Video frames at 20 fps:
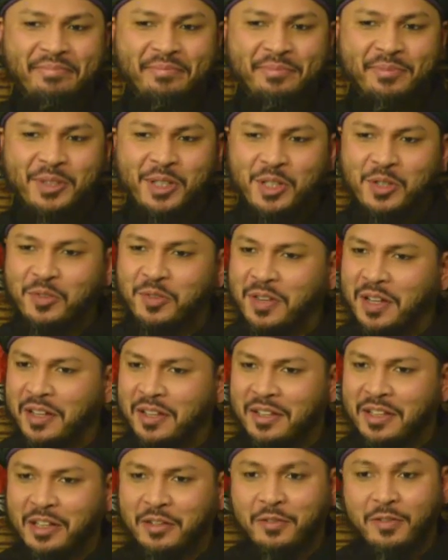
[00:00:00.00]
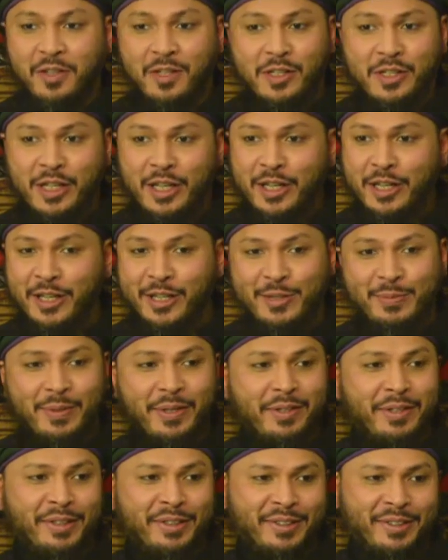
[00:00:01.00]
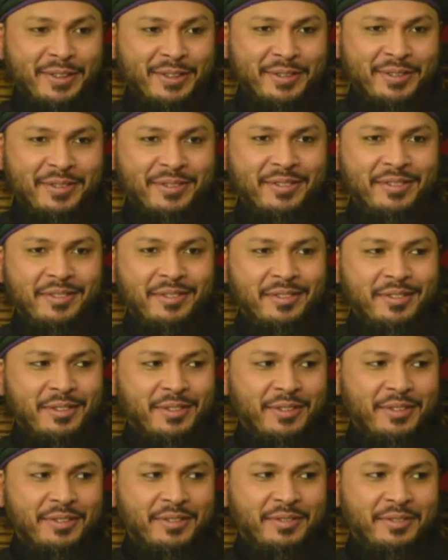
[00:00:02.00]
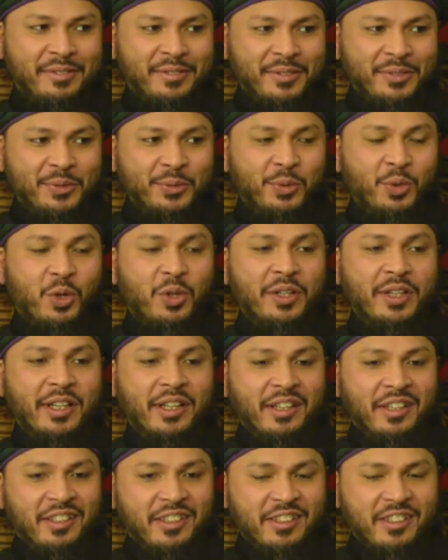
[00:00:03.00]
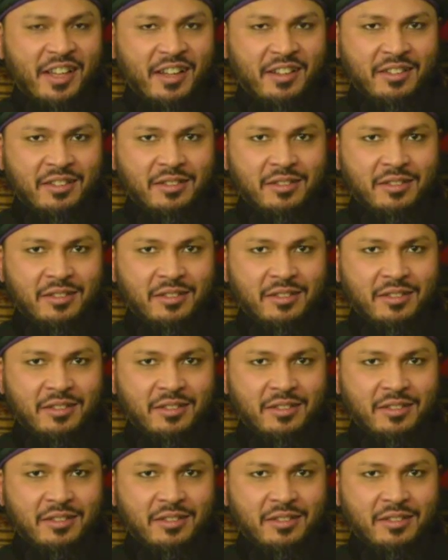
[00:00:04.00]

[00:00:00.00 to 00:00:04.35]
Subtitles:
His father had first-hand experience, warning his son.